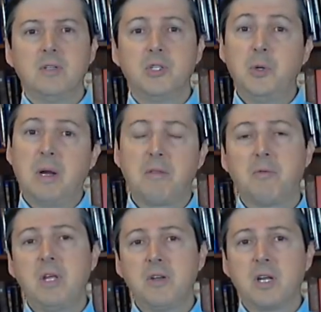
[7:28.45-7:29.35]
2 out of
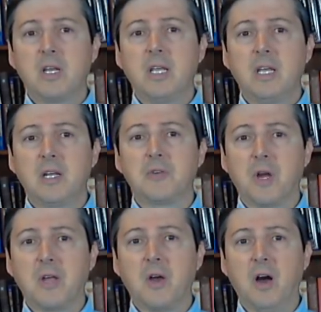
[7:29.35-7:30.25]
3, you're going to get a
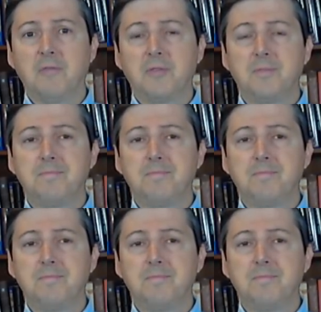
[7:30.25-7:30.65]
dry cough.